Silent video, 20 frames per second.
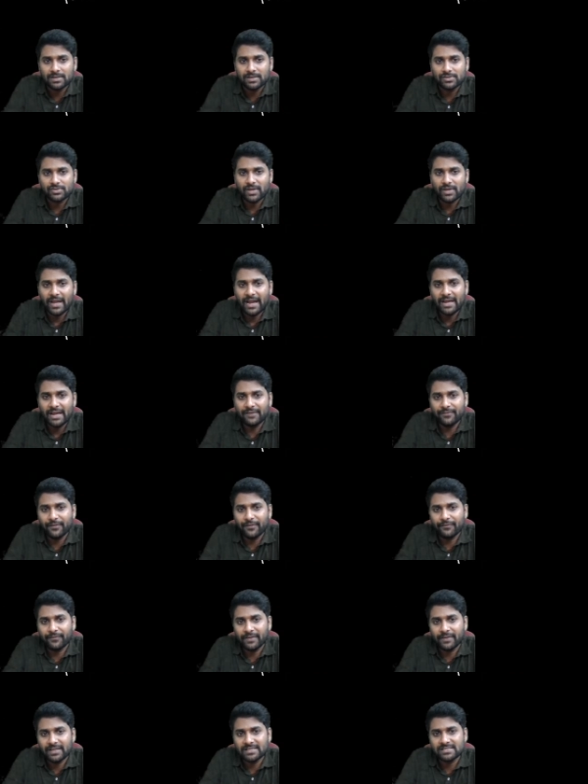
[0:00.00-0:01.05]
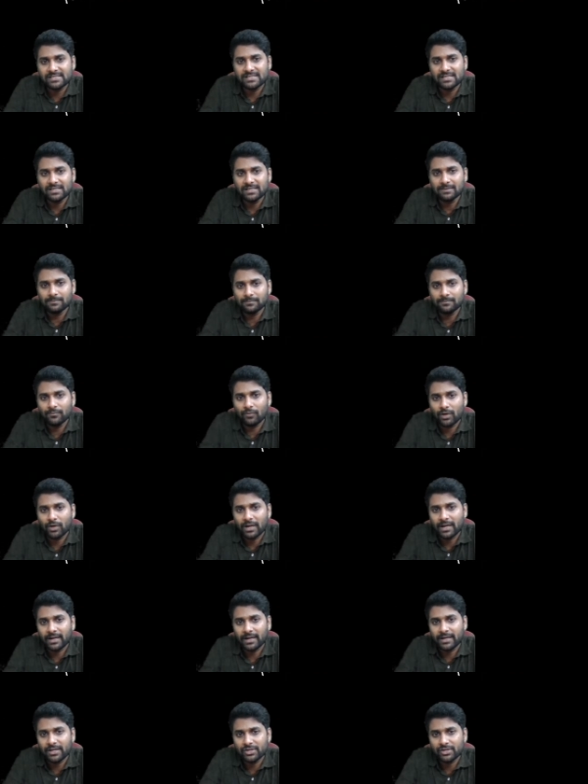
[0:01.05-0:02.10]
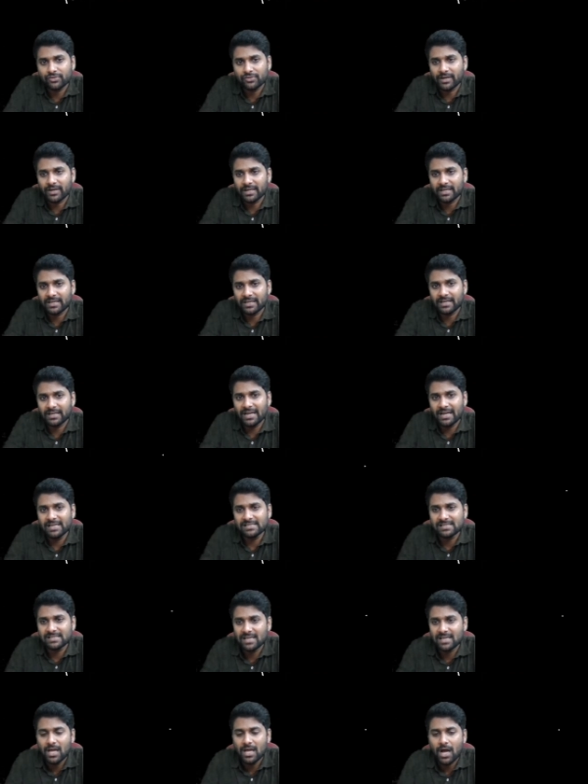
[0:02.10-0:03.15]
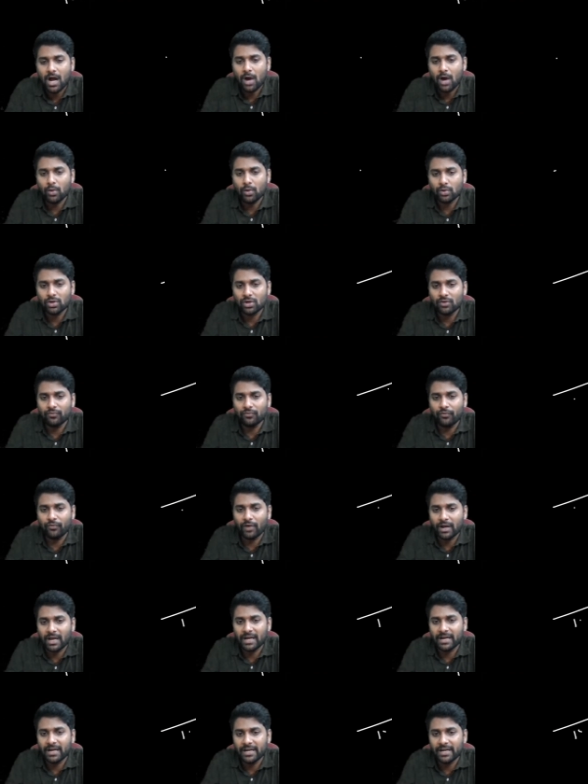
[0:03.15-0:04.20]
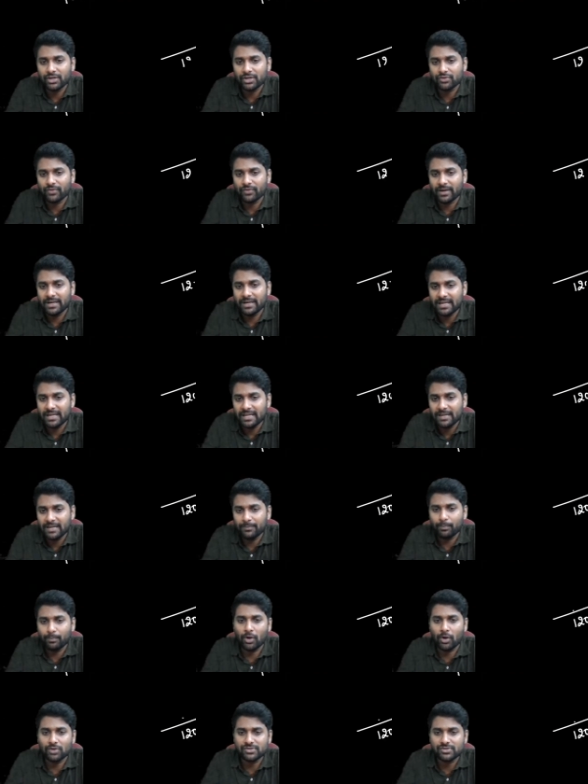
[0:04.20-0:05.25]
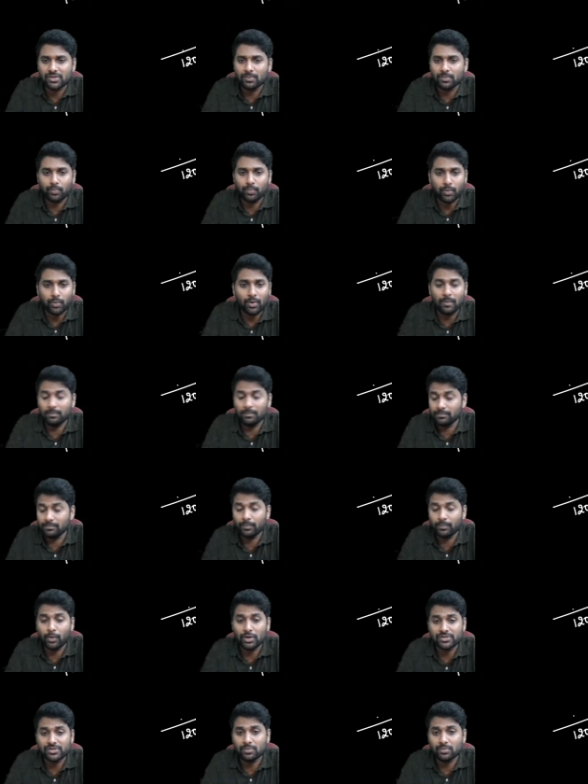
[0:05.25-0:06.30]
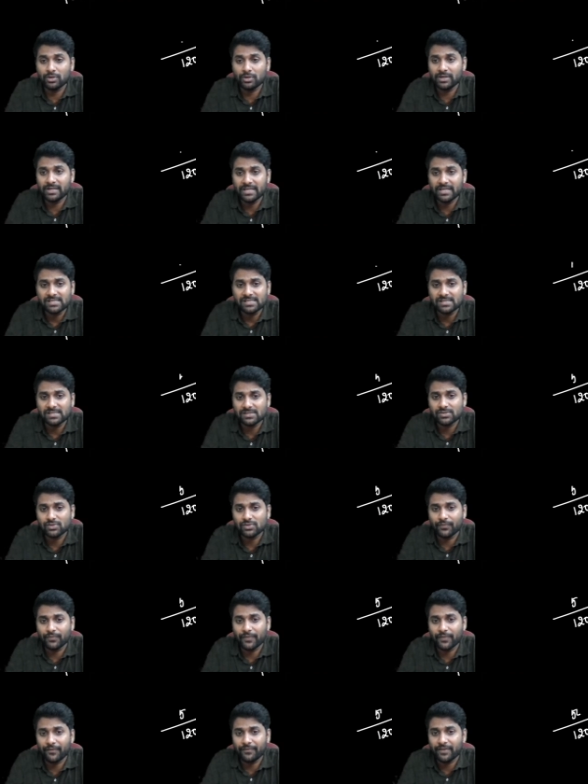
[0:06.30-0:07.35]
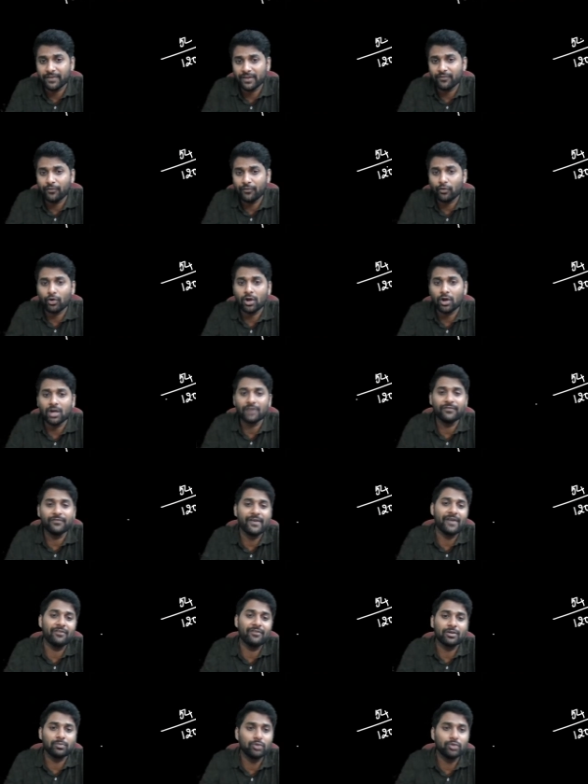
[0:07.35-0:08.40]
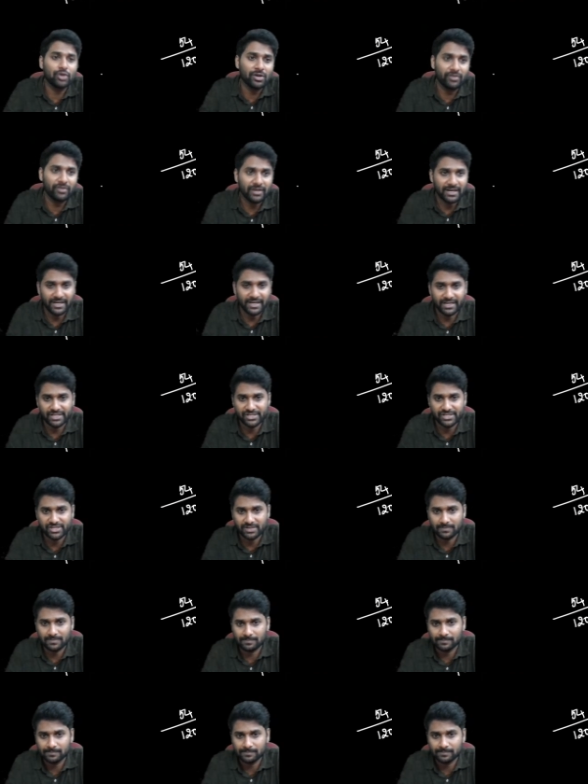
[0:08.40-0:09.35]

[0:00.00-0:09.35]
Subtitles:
So 8 15s are 120. Guys, out of 120 possibilities, so 54 are favorable to our condition.